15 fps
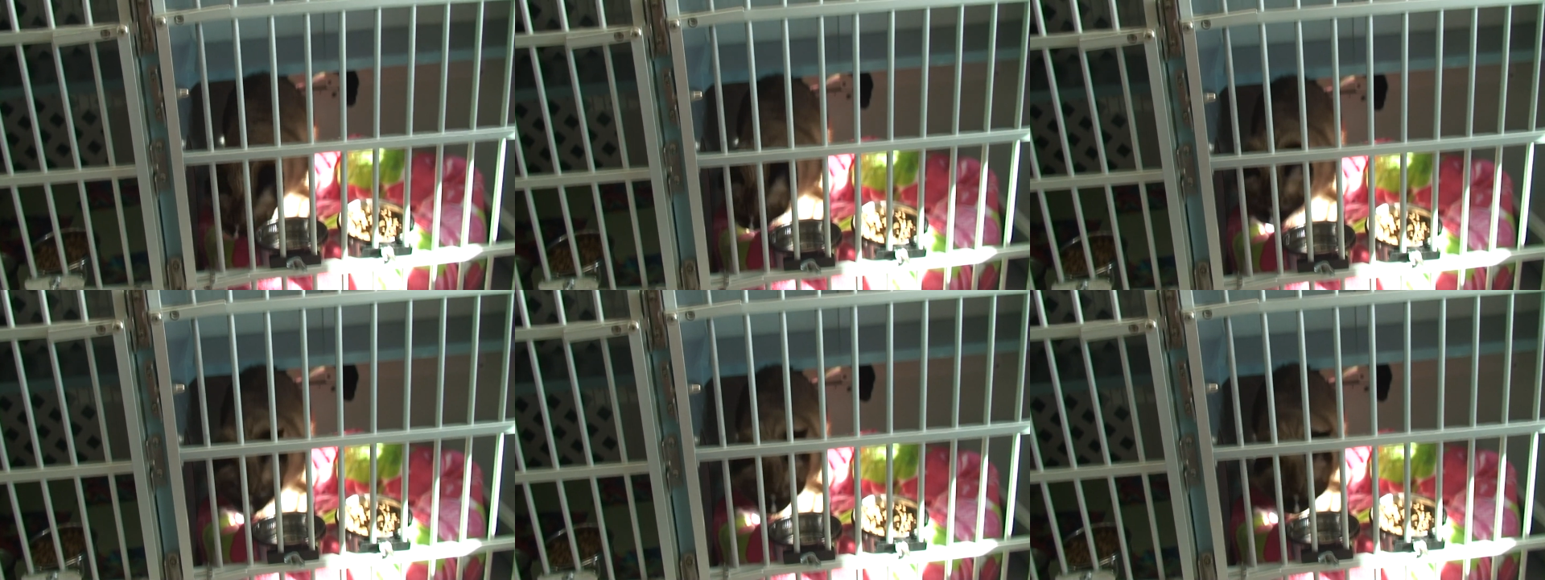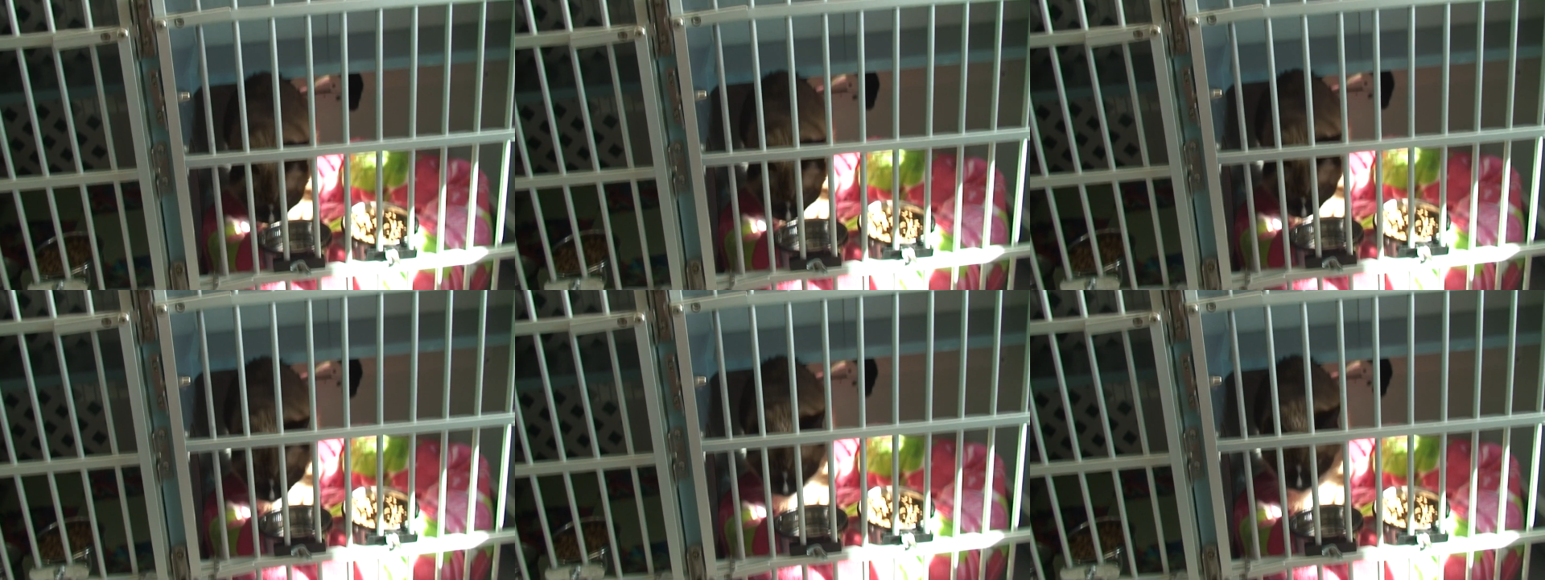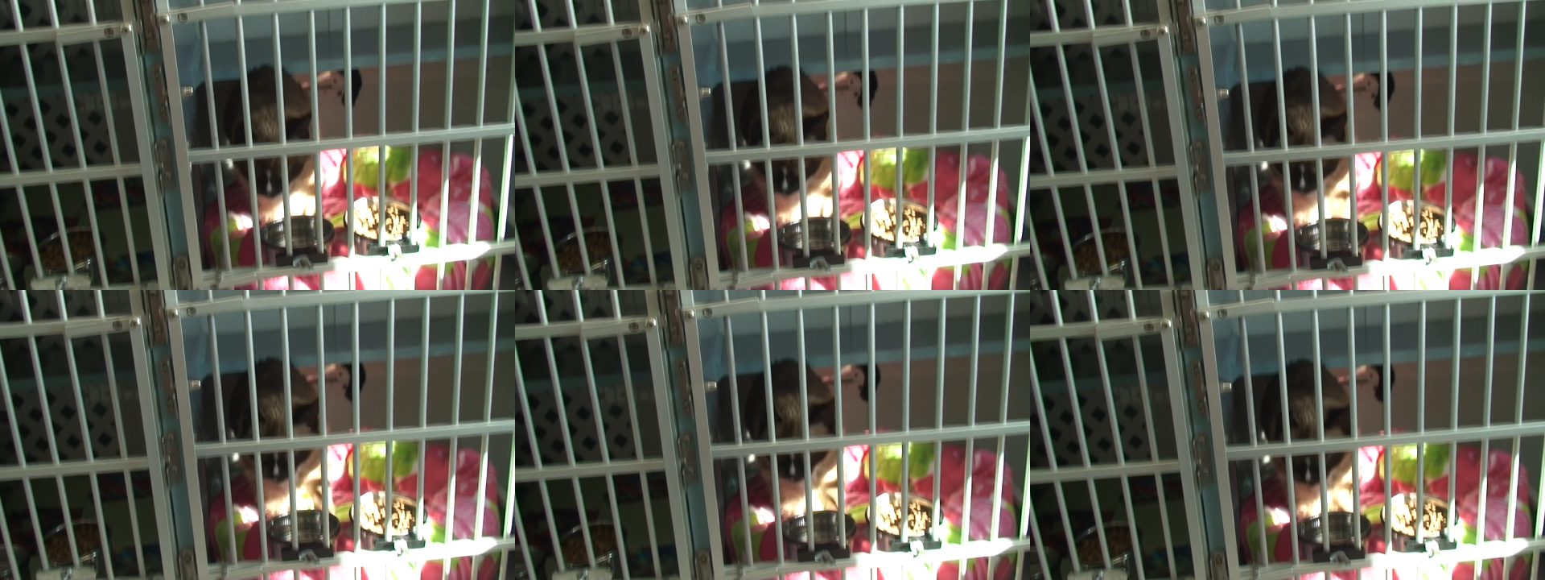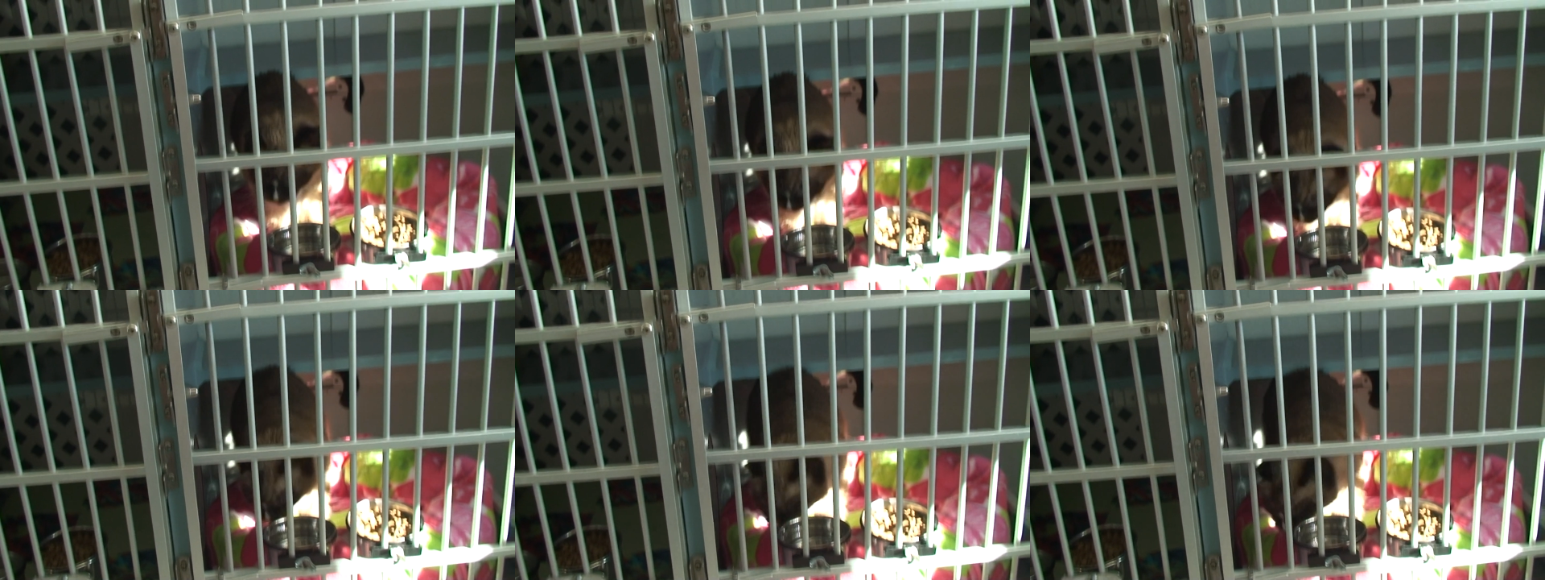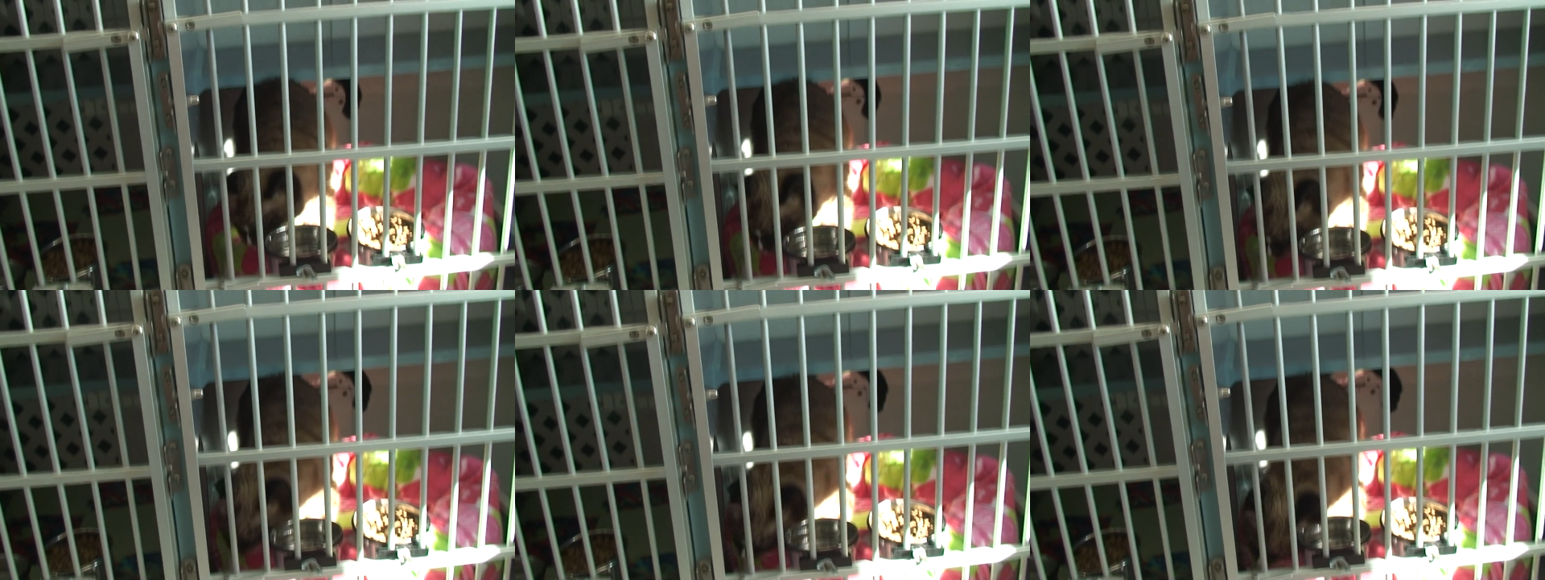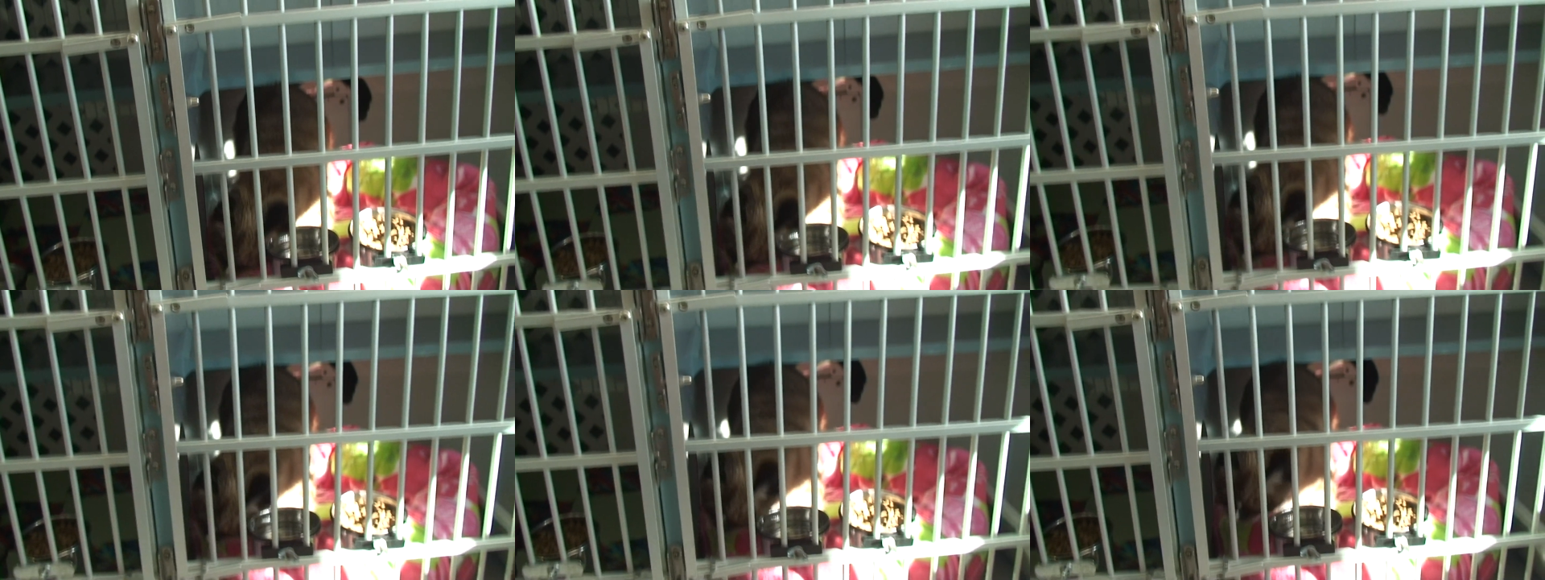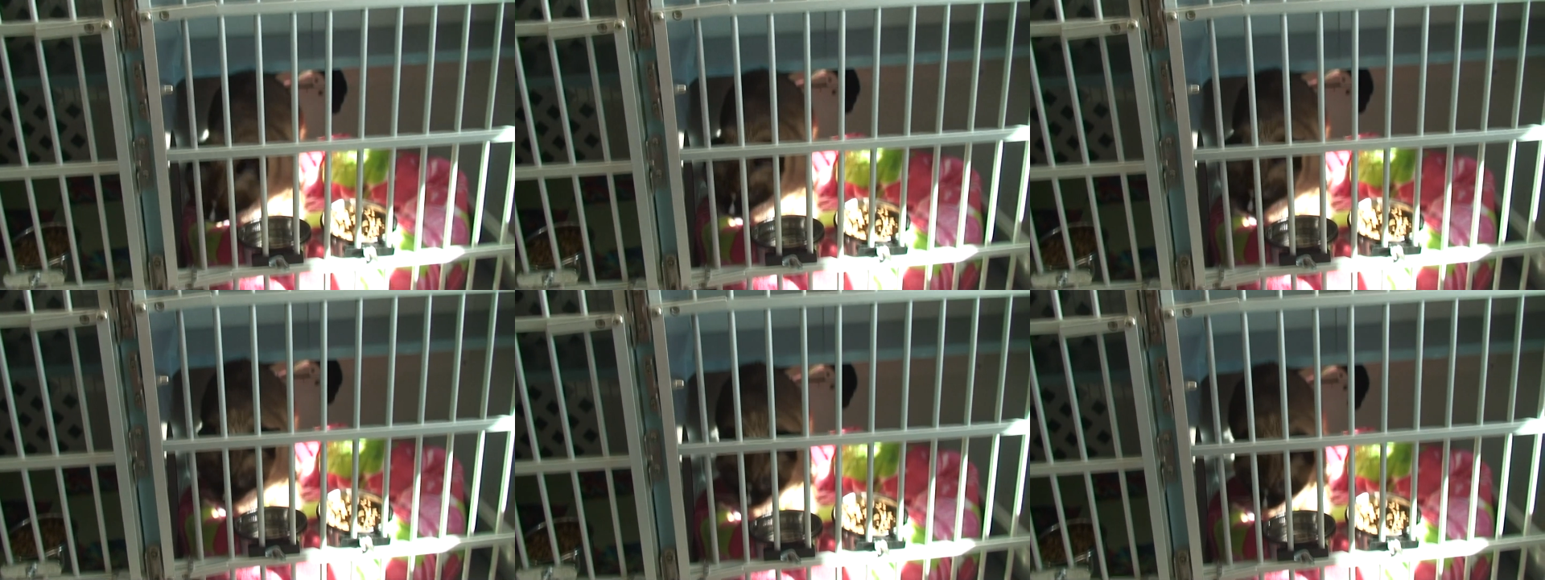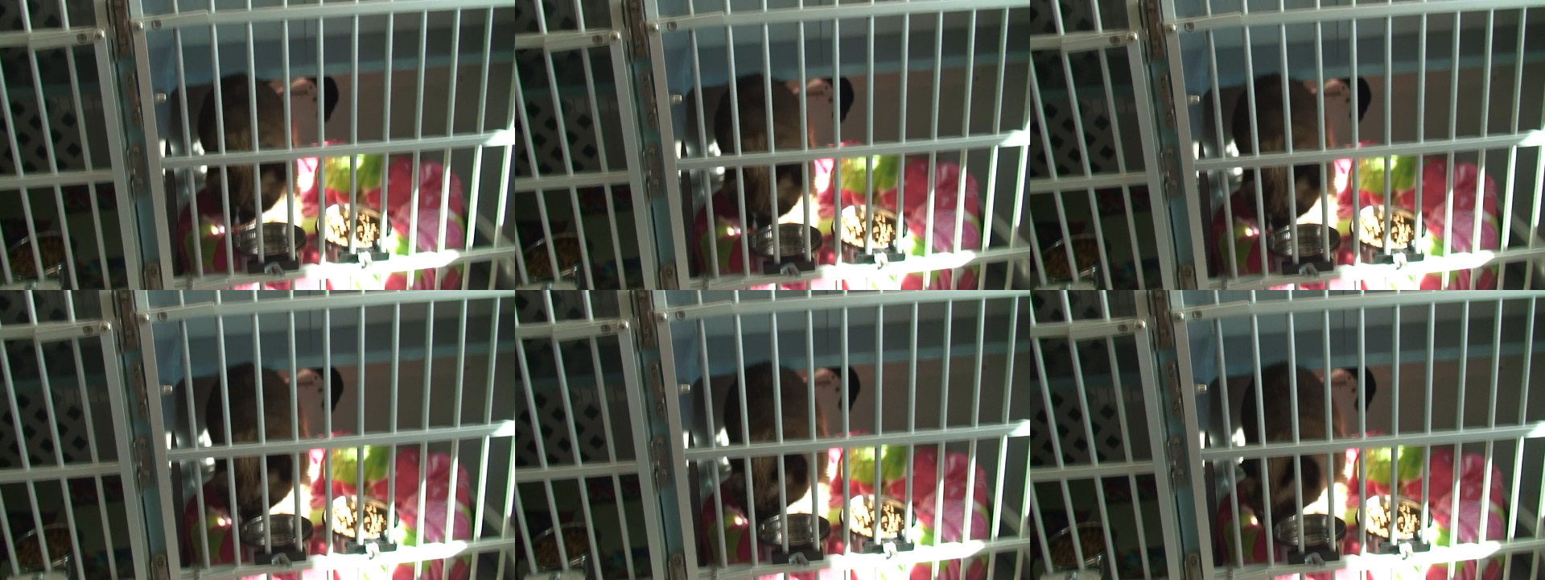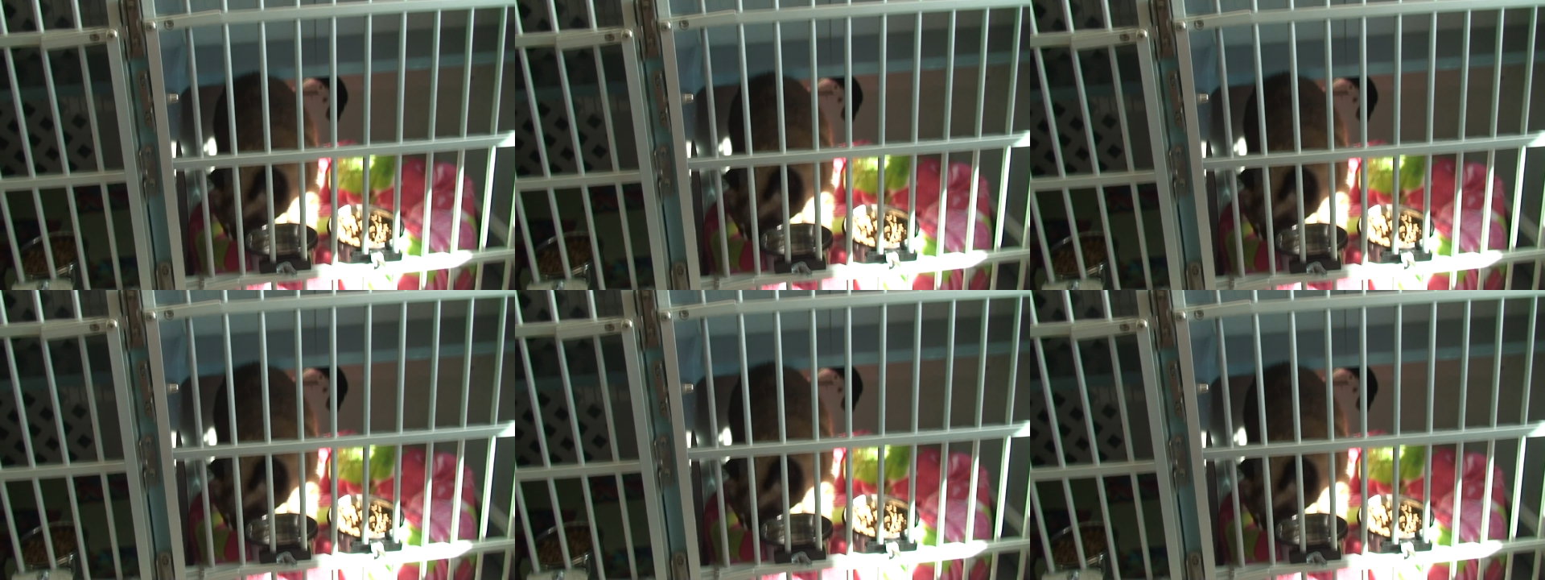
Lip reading: Nobody's mouth can be seen.